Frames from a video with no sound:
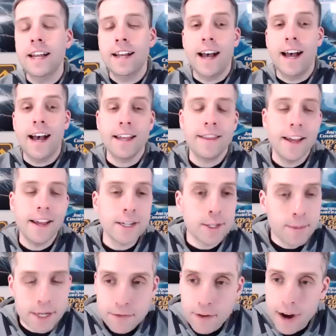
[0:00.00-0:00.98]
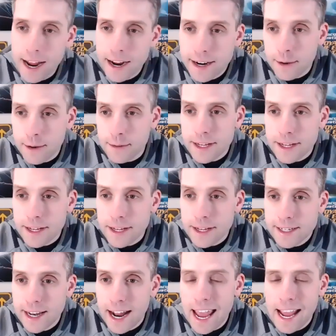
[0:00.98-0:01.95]
Uh, thanks so much for hanging out with us
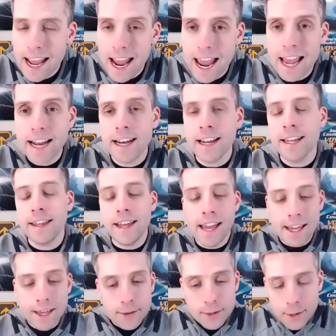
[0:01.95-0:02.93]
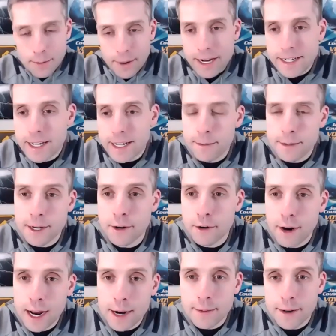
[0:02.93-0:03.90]
today. Andy, thank you so much. That was
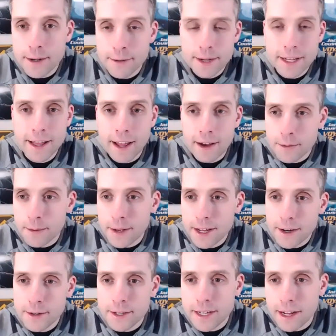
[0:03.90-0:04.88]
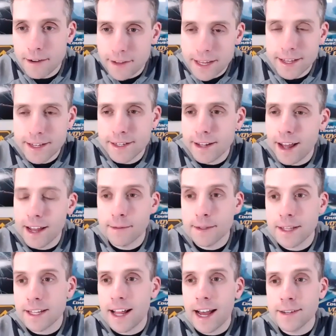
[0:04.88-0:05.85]
incredible. We love when we can do stuff like this live with
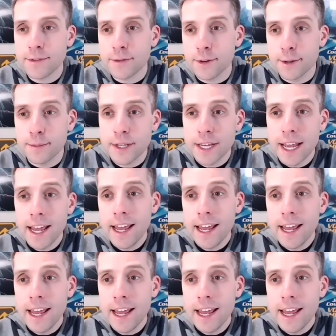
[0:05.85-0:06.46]
classrooms.